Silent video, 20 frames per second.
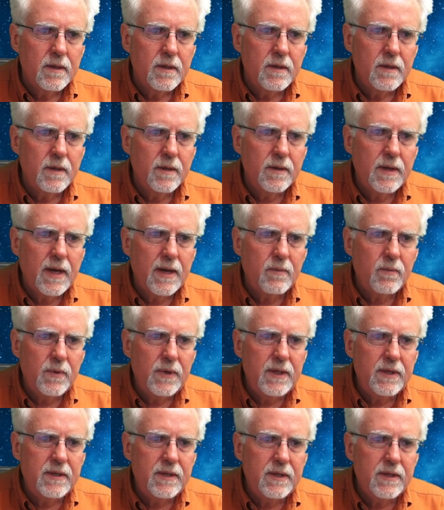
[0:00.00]
Okay,
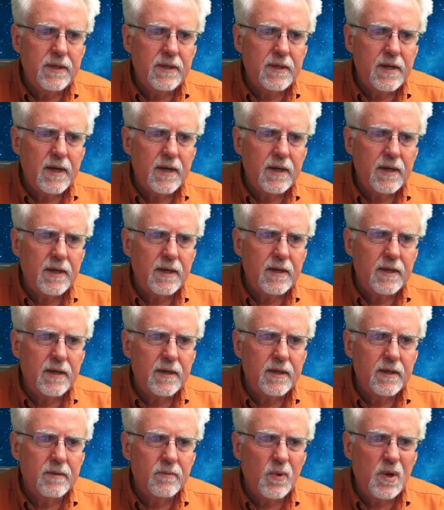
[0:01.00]
we did
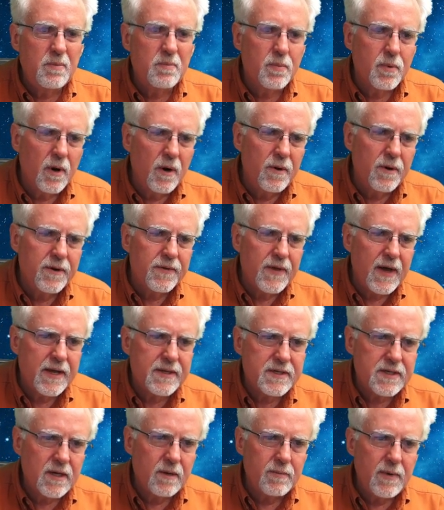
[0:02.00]
a, we broke that
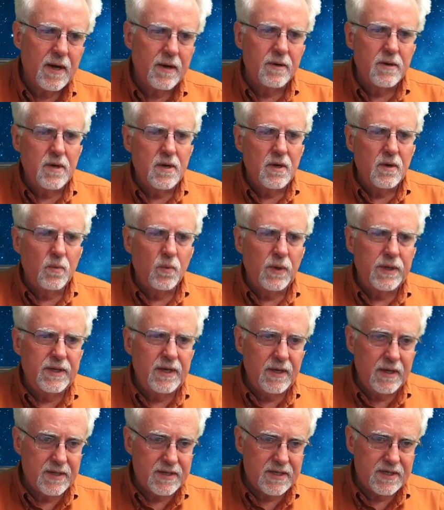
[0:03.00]
somehow. We
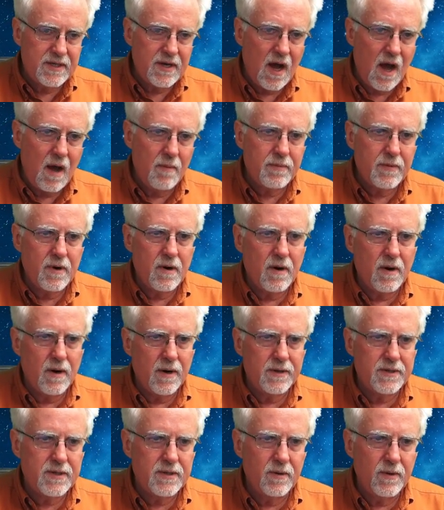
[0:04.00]
did a stop
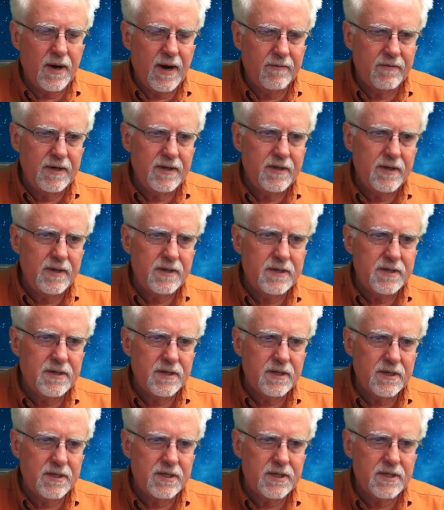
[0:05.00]
car, so everything should
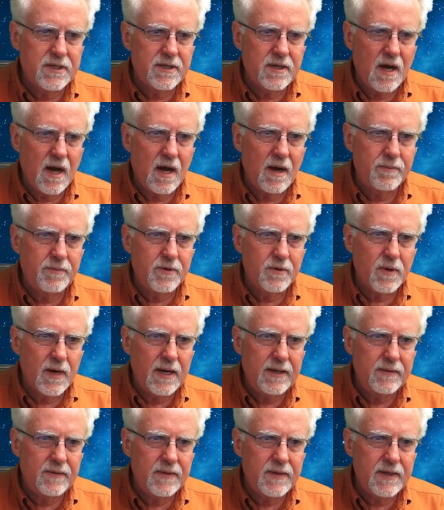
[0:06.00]
have stopped
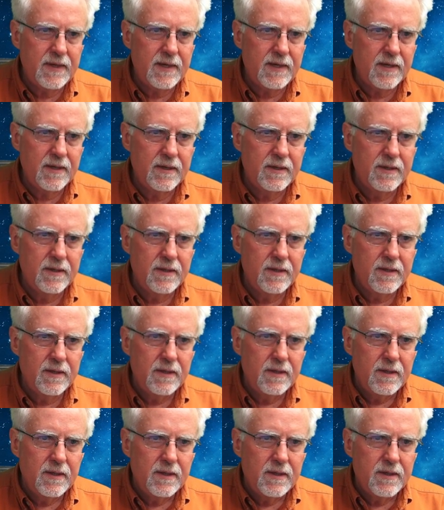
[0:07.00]
right there.
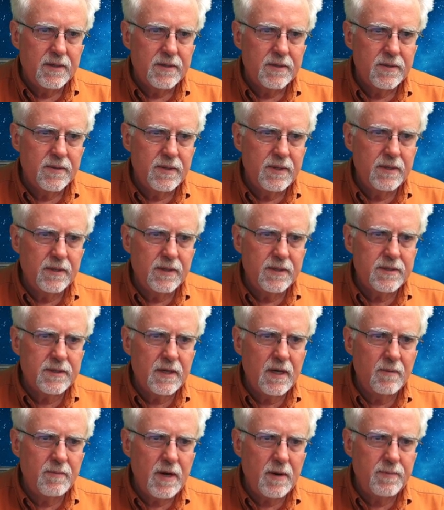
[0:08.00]
So then let's
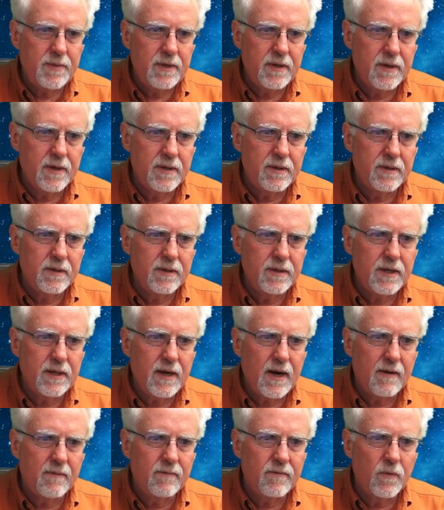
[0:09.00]
come up here and look at
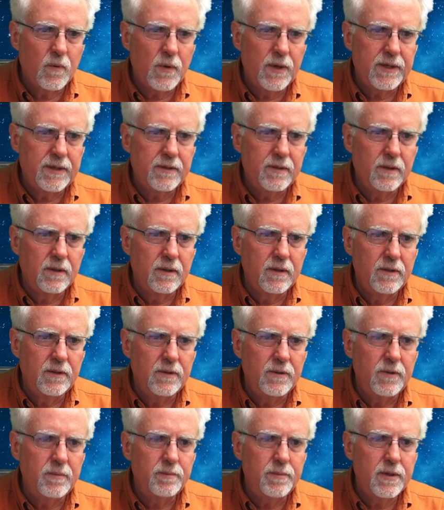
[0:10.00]
our void
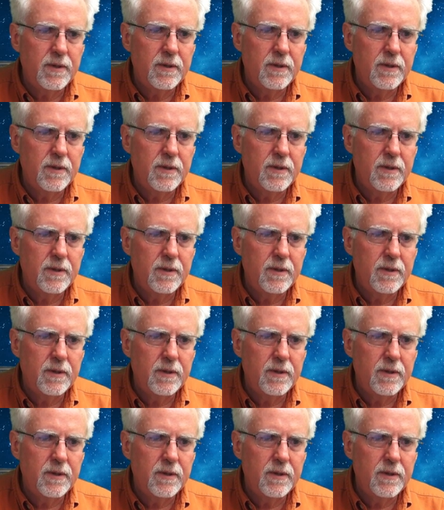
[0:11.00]
loop.